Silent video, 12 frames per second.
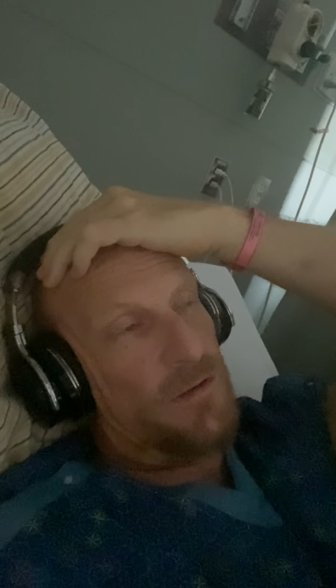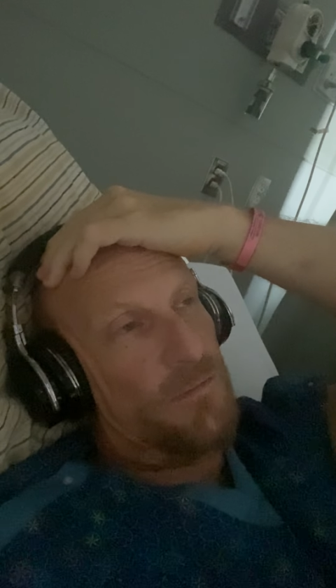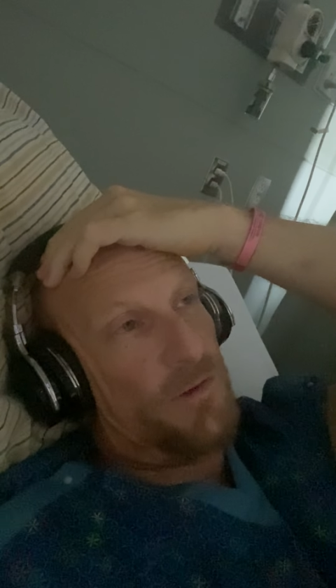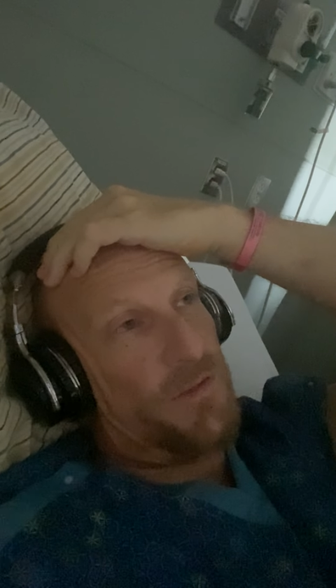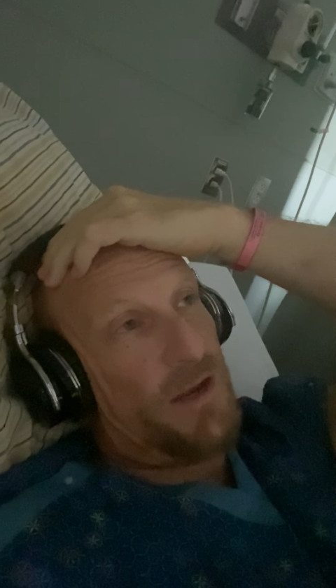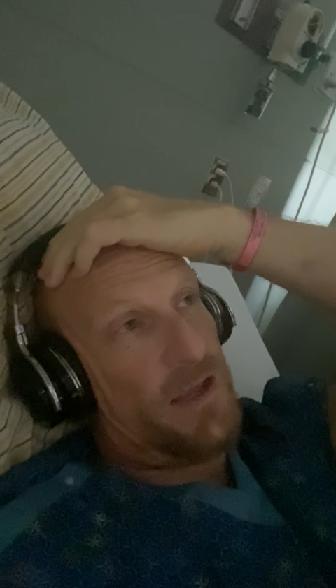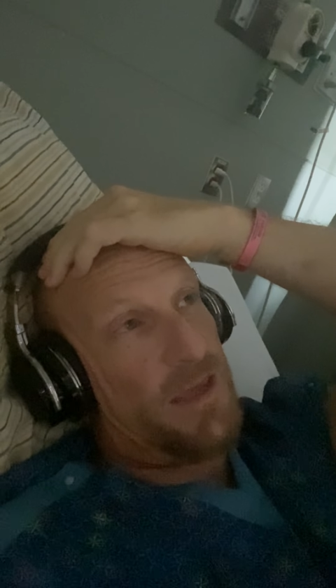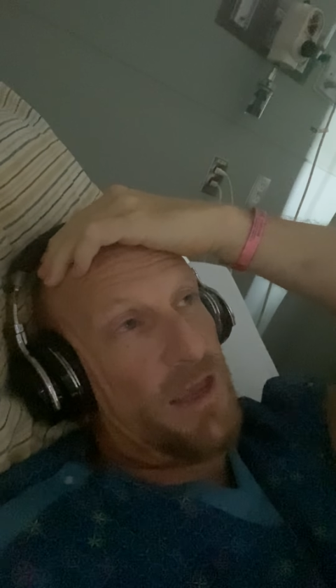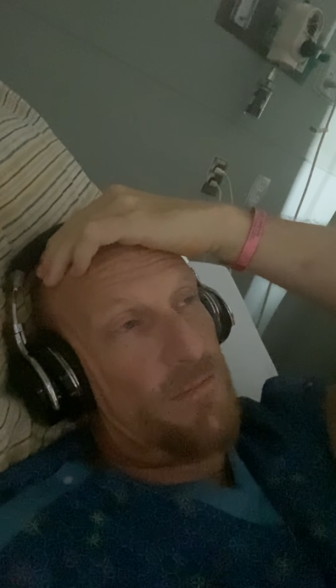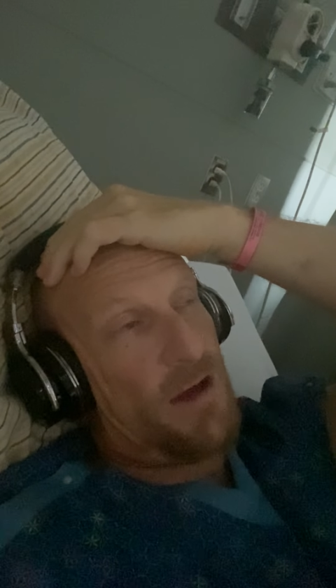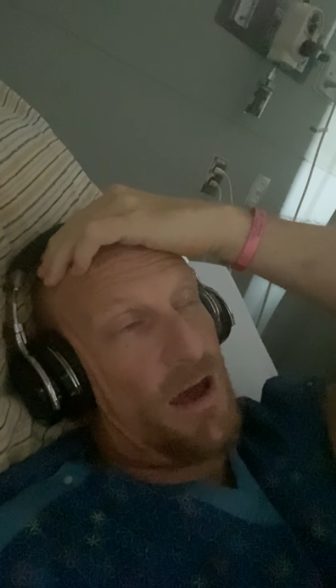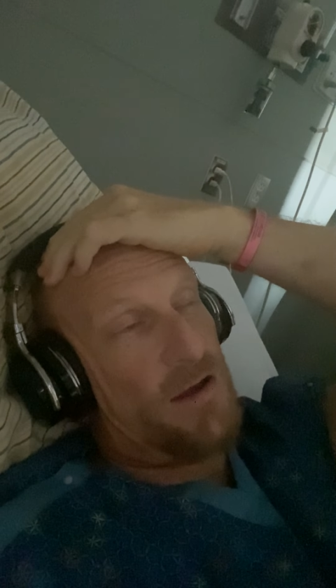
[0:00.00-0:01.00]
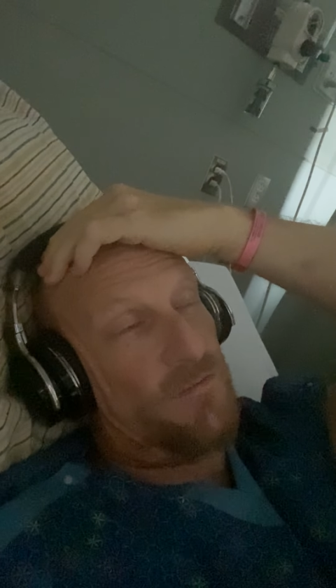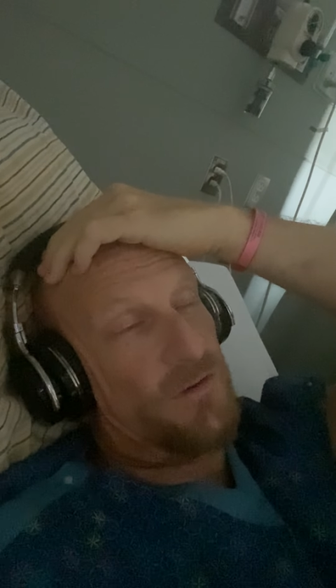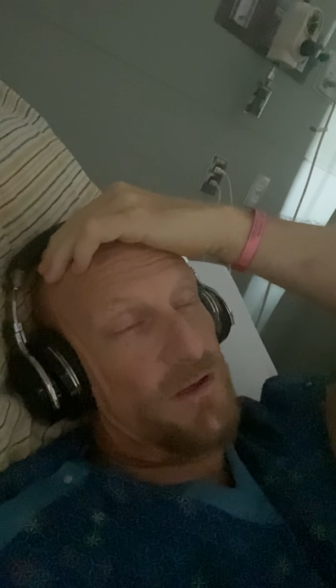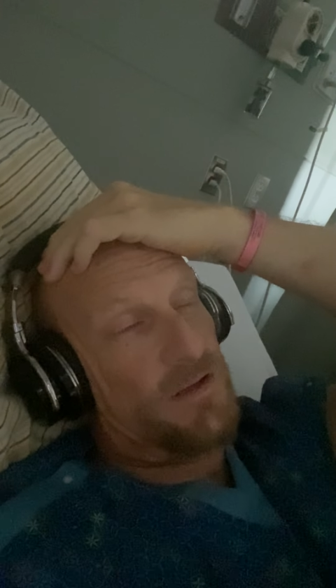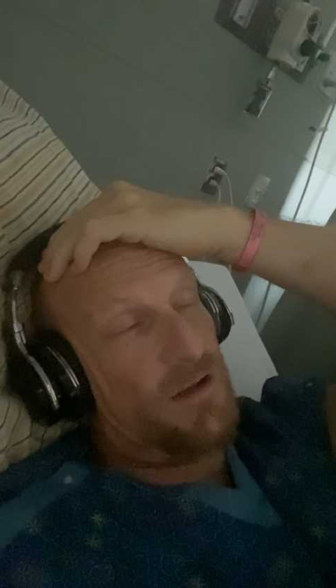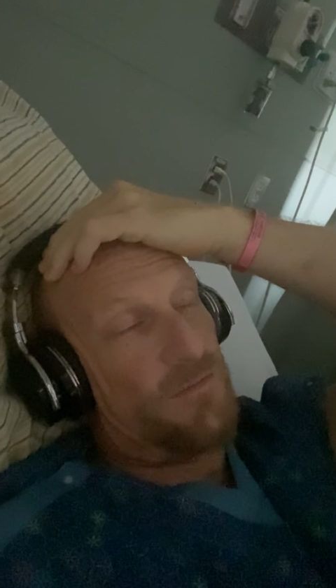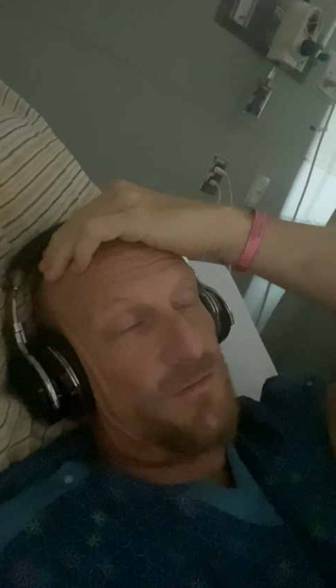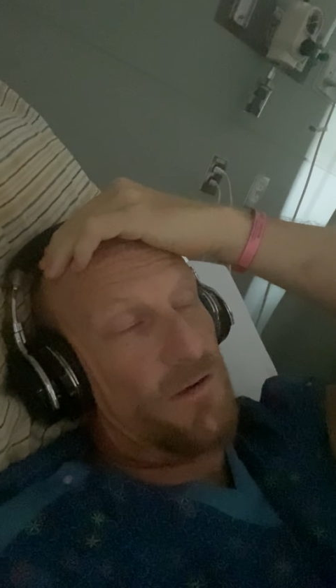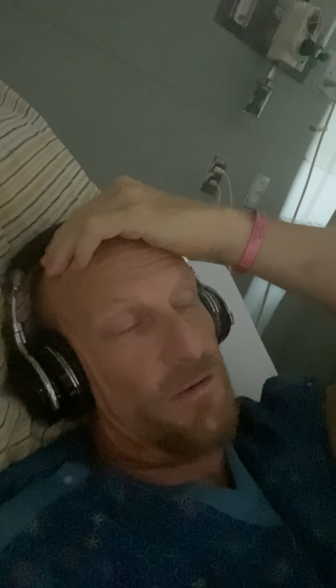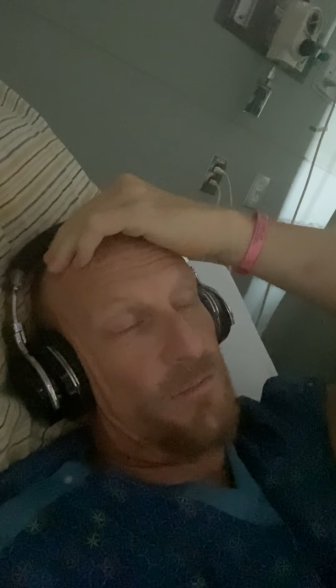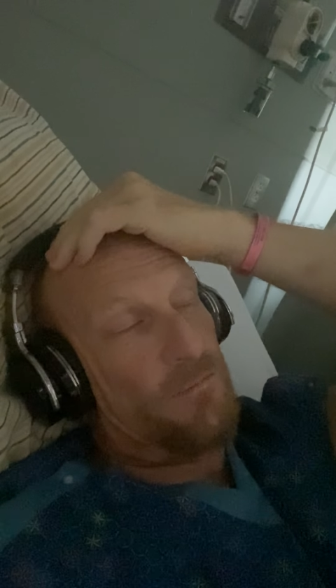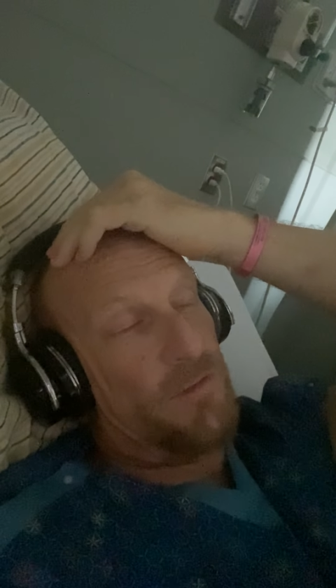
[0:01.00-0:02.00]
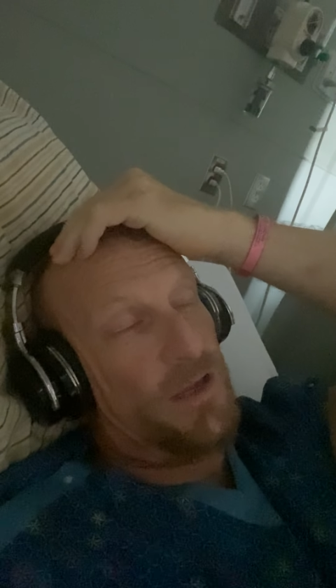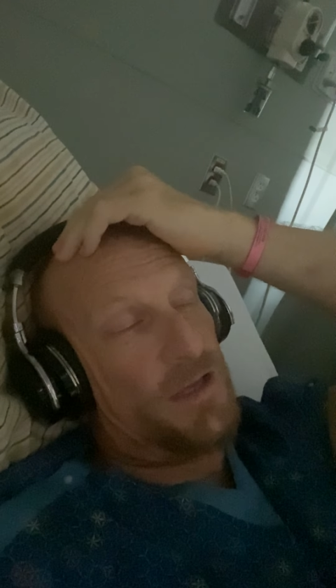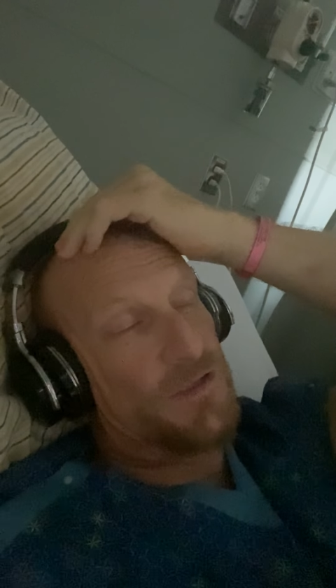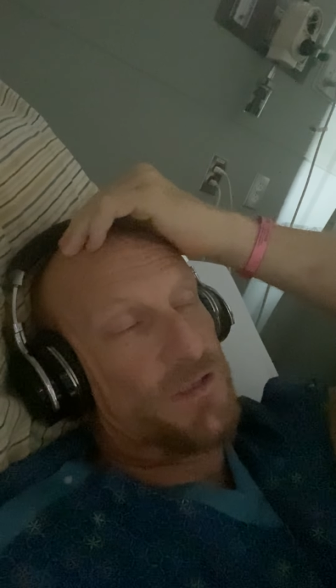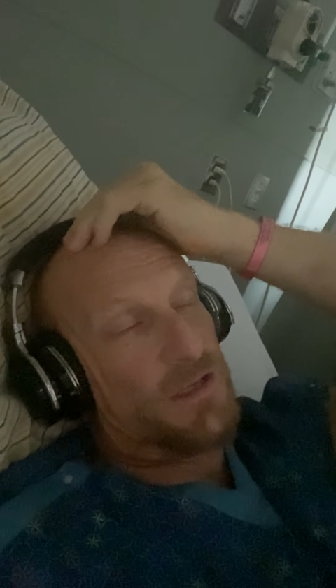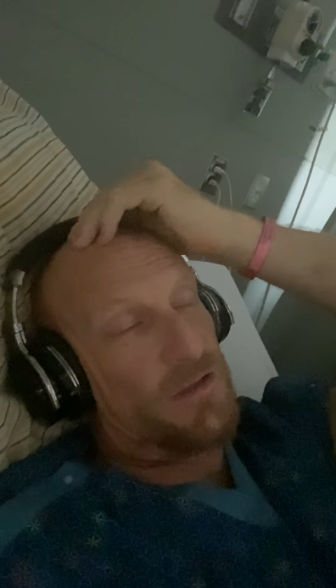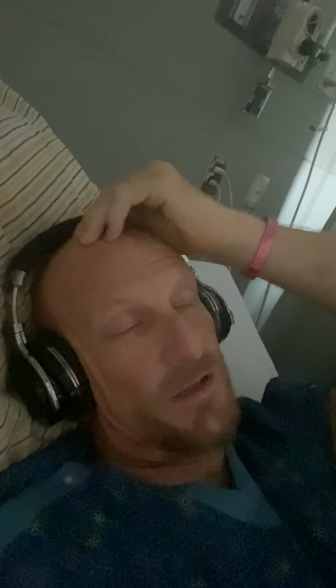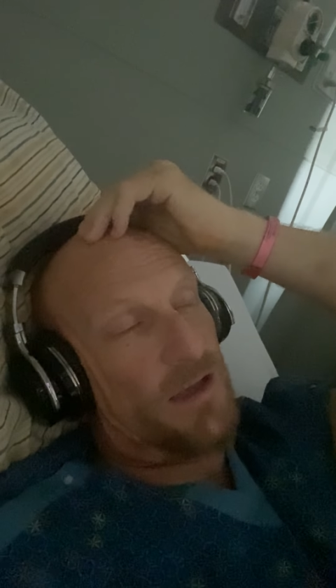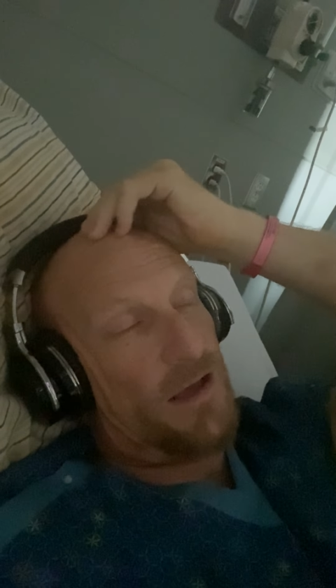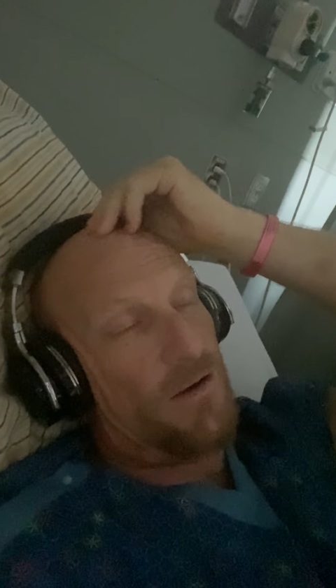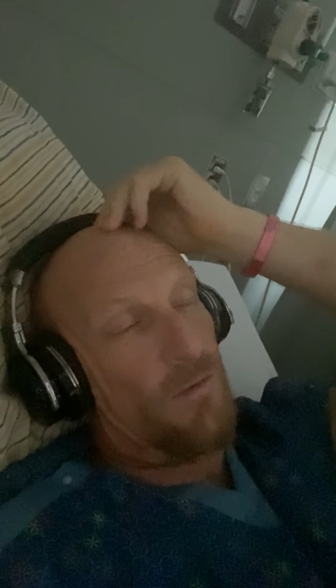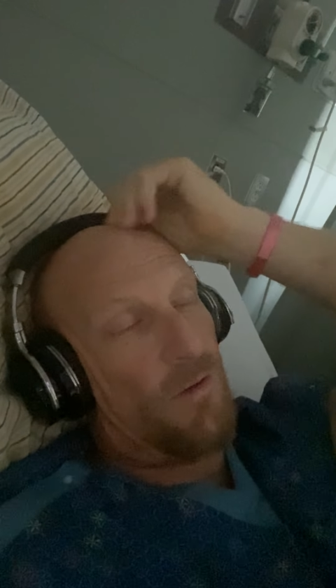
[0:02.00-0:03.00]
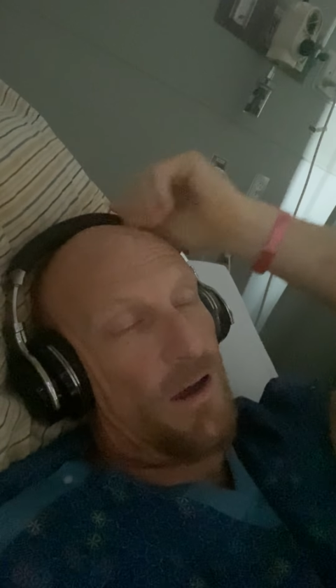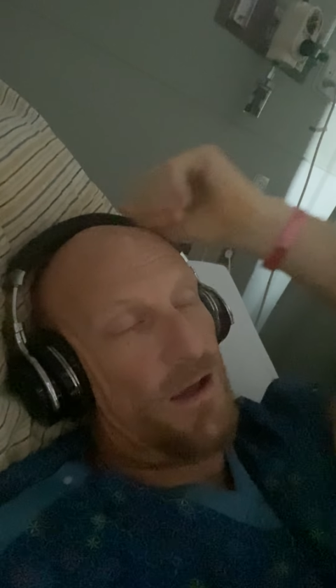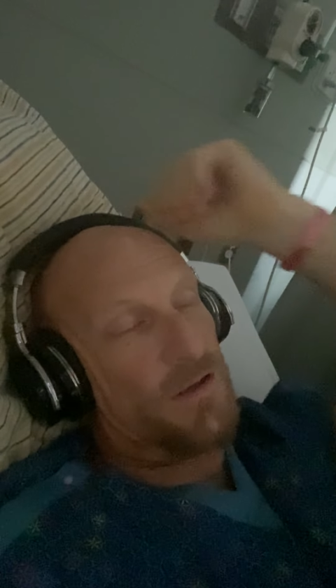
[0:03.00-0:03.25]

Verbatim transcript: But then I came out of it and I felt amazing. Like I don't know why.